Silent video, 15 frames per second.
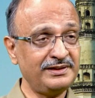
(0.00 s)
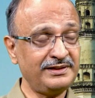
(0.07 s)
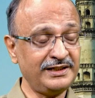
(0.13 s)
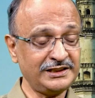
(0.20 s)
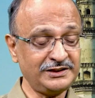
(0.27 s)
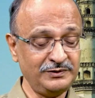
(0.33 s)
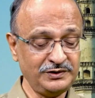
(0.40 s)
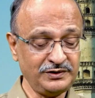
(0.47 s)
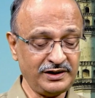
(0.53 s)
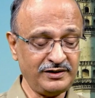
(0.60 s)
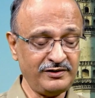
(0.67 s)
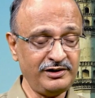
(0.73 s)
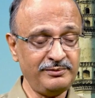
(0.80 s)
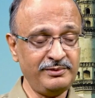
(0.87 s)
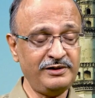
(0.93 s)
drugs which are
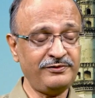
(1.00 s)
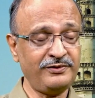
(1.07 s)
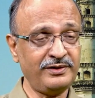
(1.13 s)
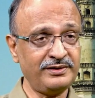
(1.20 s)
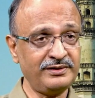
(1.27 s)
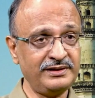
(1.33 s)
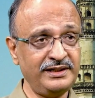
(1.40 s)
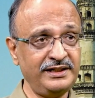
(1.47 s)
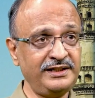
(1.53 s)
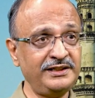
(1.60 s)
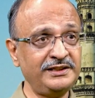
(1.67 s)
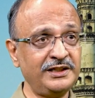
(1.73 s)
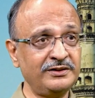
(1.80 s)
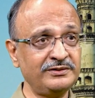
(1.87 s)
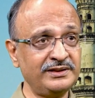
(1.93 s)
available for
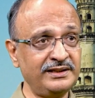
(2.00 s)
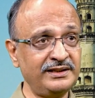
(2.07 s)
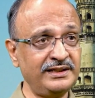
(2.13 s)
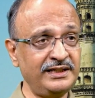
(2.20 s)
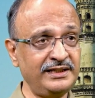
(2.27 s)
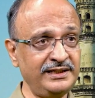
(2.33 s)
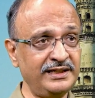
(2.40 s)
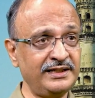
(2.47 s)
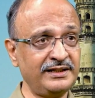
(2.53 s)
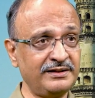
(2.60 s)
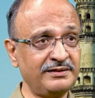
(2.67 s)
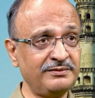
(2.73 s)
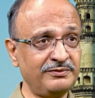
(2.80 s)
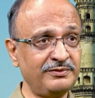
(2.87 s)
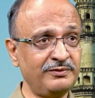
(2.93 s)
80,000 a
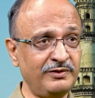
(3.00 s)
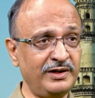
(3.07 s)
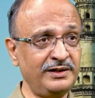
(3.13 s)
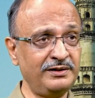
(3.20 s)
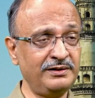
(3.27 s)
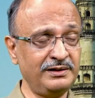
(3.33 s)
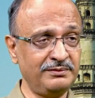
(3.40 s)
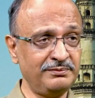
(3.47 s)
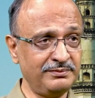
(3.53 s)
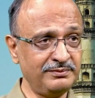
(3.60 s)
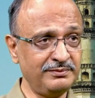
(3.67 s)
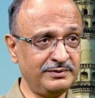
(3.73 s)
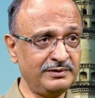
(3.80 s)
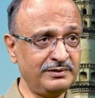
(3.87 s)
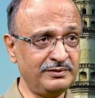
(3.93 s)
year
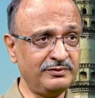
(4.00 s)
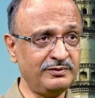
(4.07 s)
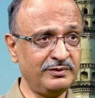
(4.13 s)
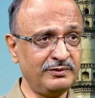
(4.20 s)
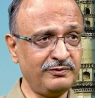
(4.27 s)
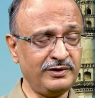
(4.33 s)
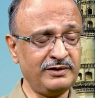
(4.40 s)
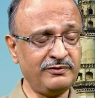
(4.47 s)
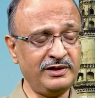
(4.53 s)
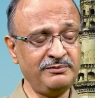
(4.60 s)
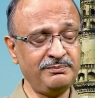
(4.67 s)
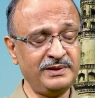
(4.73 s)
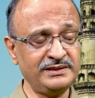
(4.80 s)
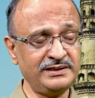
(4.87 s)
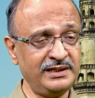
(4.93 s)
for
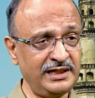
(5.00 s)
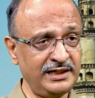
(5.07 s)
one person,